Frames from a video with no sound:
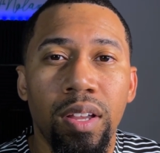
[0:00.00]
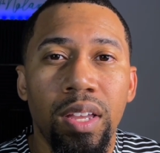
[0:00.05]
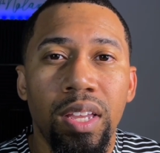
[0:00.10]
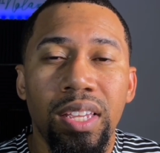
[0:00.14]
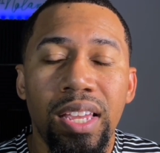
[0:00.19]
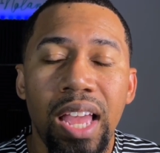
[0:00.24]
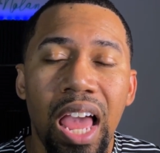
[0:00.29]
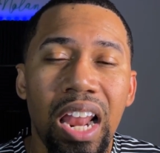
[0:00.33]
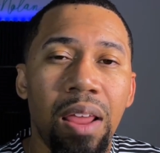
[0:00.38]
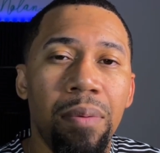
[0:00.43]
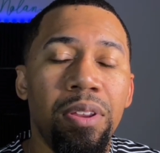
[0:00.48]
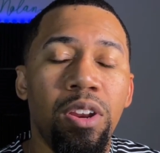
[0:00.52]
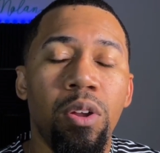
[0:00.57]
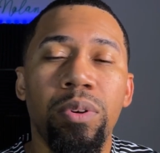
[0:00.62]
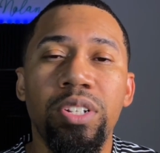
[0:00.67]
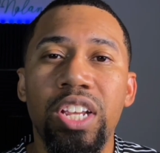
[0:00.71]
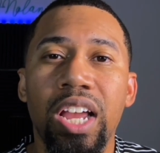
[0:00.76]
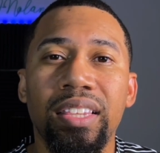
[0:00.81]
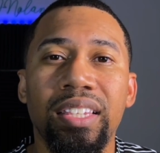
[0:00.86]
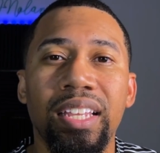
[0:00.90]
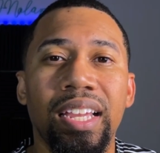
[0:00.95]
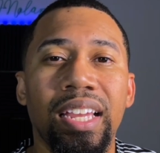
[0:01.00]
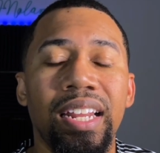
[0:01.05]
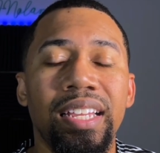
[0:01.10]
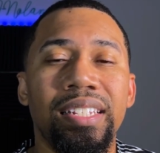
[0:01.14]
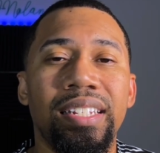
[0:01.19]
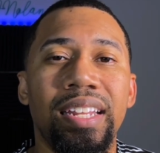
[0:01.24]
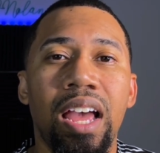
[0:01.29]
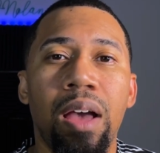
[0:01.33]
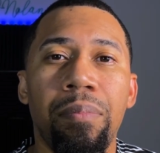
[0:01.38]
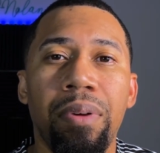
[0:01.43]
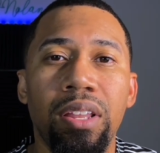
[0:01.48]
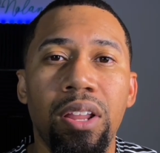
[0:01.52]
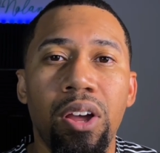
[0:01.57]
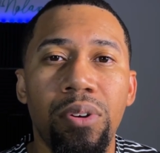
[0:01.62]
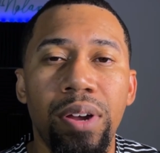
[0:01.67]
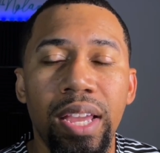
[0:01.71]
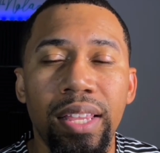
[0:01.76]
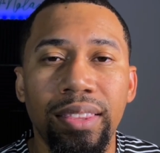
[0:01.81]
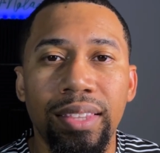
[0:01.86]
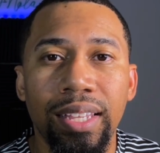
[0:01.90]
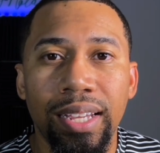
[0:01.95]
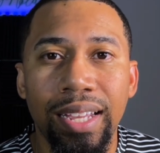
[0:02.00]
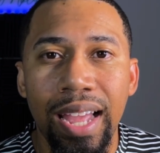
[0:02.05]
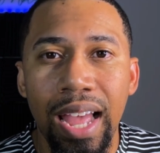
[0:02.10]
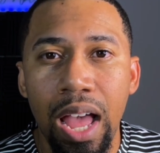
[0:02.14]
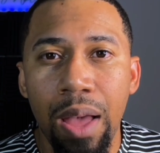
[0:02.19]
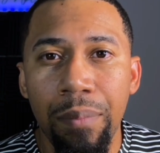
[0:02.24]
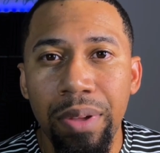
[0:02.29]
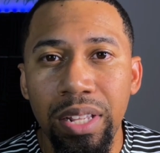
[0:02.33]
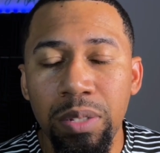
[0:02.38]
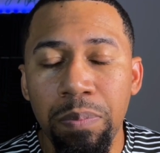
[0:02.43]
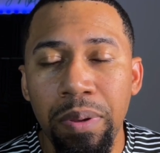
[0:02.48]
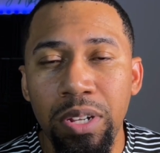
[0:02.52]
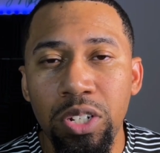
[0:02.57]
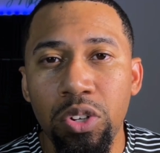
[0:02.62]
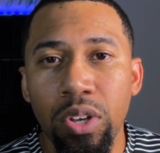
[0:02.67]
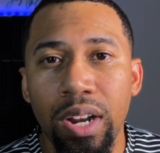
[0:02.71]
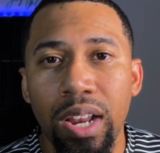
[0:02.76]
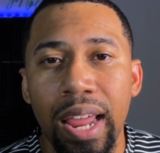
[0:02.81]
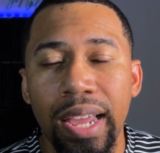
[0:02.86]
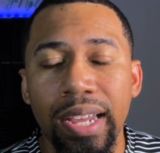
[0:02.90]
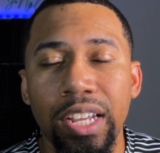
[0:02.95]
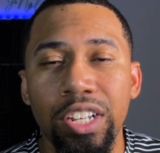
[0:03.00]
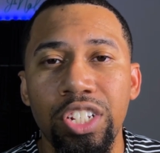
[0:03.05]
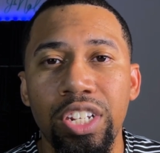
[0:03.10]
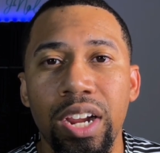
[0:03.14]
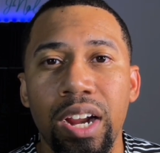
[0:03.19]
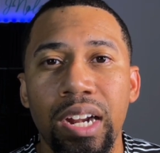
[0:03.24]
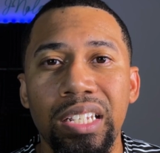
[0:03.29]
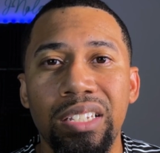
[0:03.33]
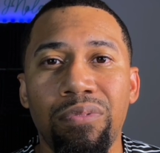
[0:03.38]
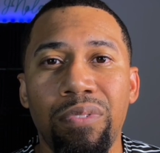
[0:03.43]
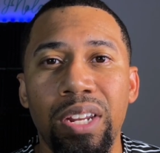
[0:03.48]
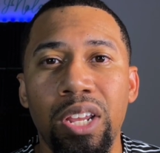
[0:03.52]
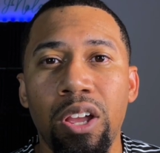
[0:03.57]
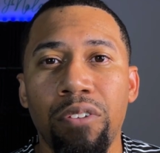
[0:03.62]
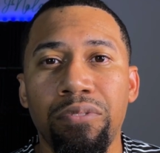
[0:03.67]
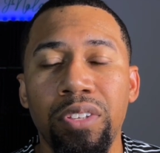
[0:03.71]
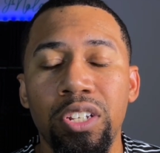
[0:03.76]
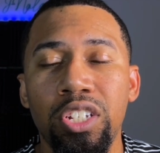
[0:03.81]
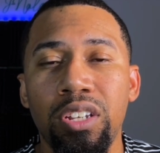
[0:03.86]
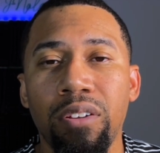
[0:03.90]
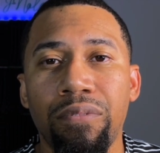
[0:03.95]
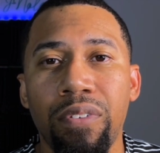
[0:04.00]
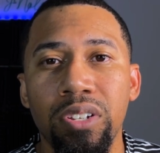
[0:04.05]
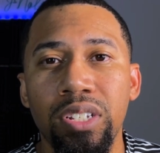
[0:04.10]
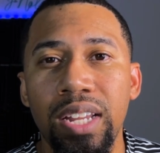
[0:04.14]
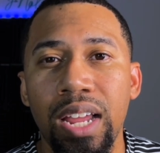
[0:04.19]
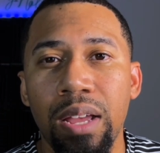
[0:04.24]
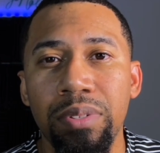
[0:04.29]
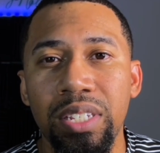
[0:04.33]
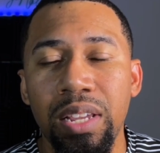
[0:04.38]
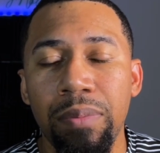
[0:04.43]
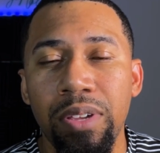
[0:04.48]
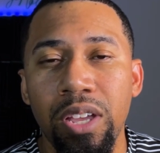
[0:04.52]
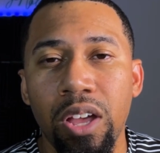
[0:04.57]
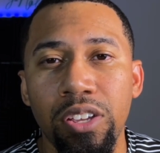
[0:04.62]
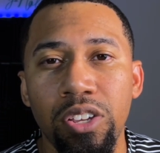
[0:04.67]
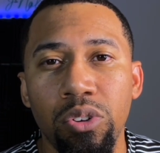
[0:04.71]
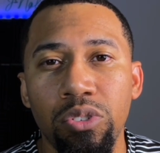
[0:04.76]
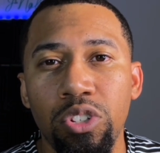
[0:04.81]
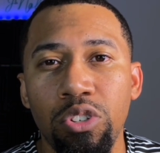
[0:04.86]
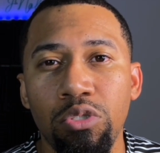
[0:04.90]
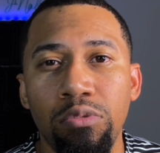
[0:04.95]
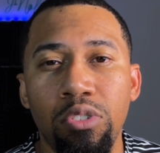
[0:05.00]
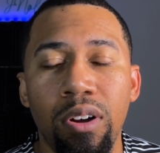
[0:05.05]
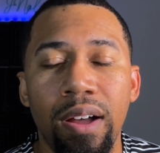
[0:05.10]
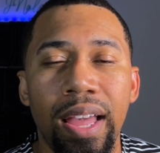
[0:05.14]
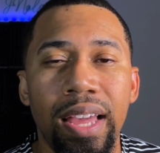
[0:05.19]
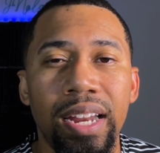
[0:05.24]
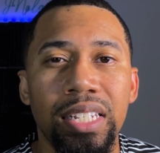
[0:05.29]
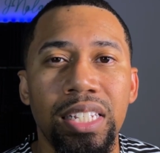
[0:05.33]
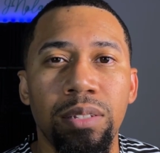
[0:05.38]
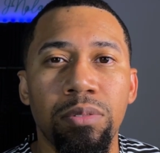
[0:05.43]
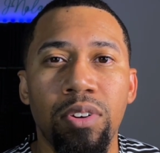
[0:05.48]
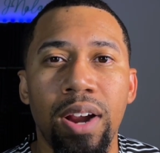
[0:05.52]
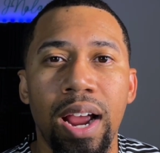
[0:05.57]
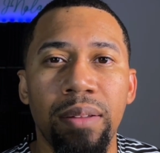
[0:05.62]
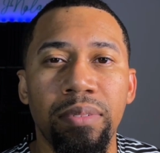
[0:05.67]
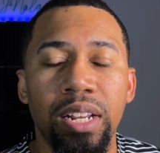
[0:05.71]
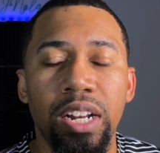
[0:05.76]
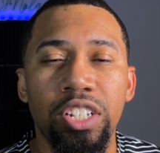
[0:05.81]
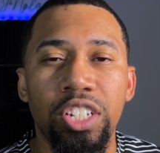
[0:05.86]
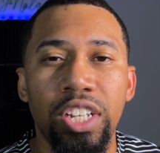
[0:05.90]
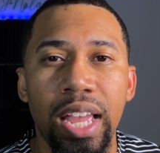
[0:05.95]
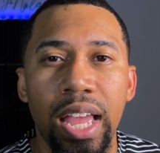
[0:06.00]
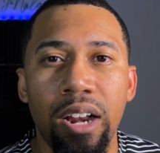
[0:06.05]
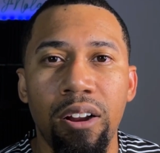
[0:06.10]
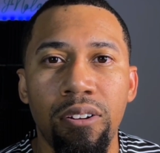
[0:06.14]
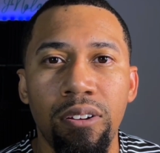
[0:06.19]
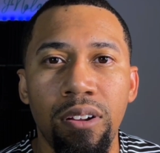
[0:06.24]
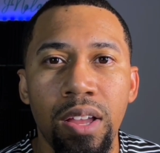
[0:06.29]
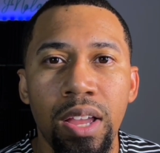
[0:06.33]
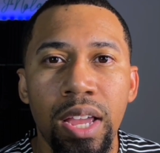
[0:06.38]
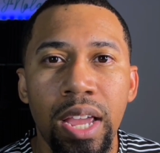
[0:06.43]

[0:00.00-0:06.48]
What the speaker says: Y'all let me know what y'all think of this down below in the comments. Be sure to like and share this video. If this is your first time seeing me on YouTube, go ahead and subscribe to the channel.